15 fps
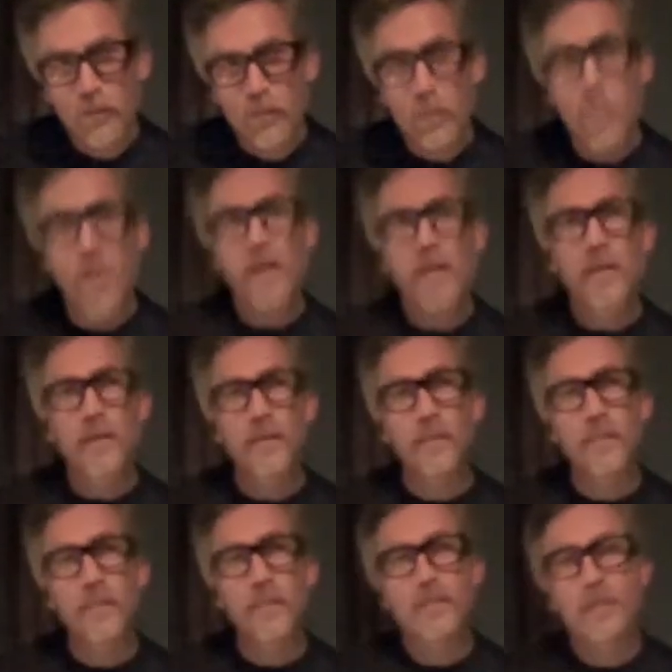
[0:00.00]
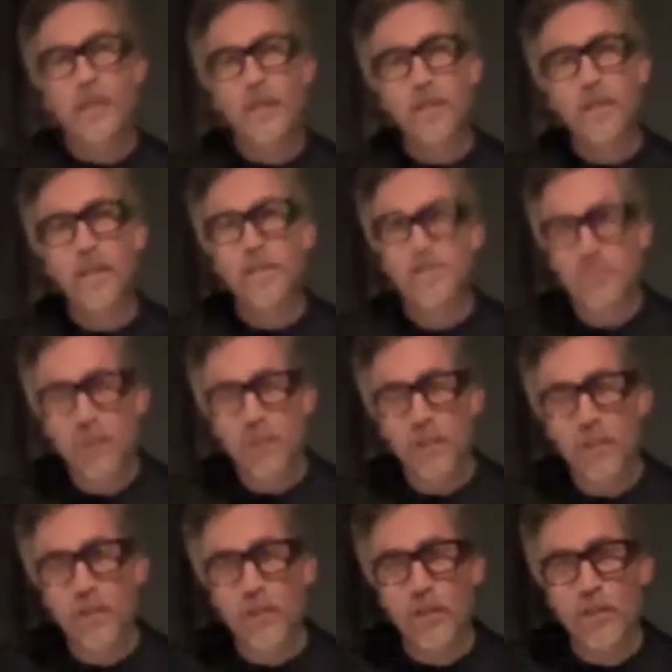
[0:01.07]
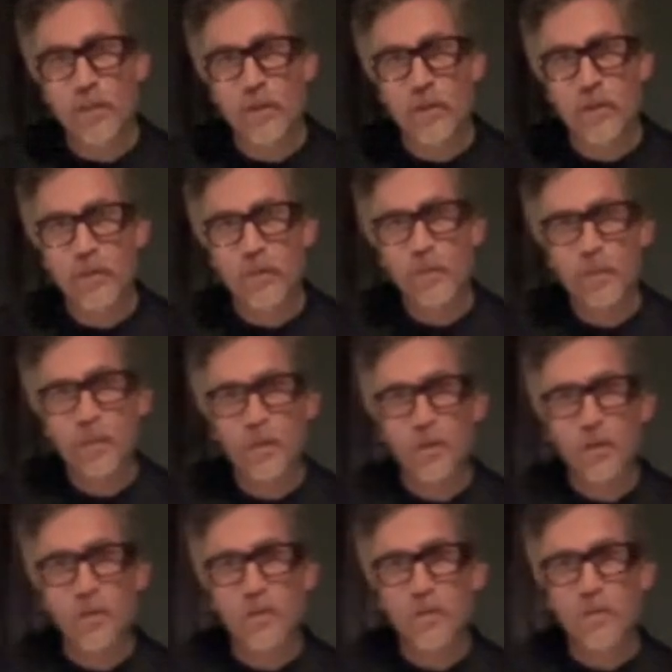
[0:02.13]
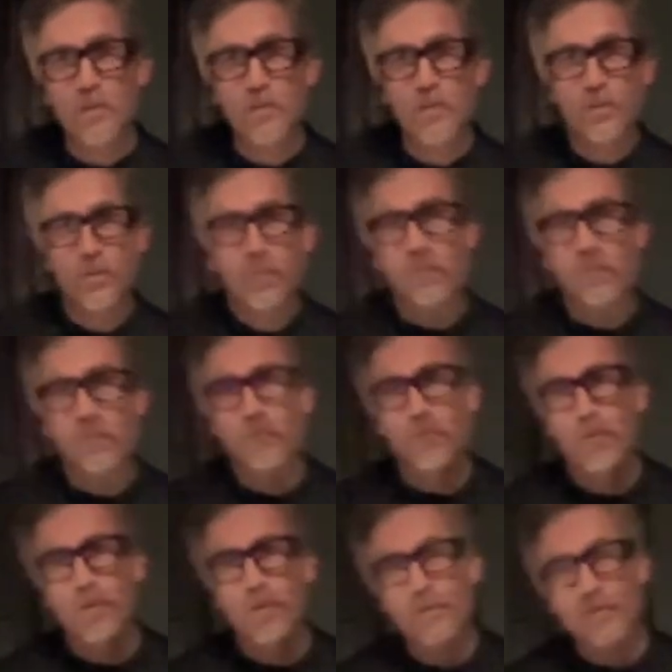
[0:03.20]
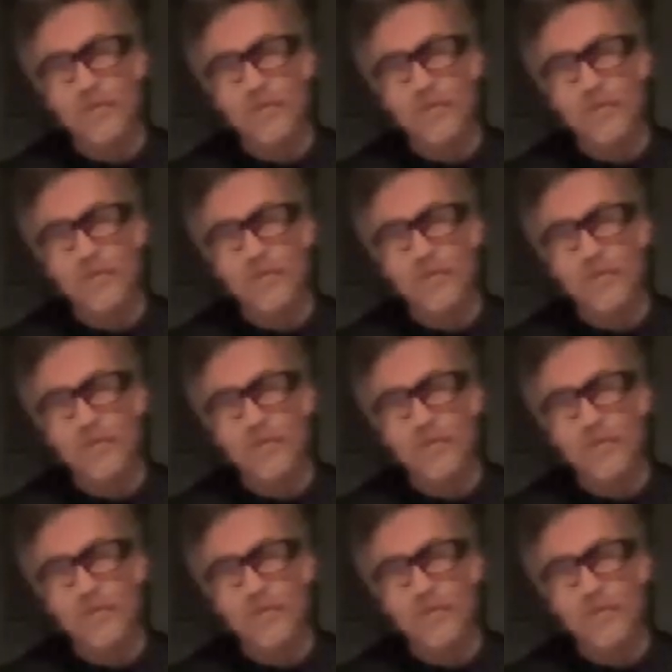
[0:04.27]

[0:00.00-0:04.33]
We made even like less money on that record than we did on the two before.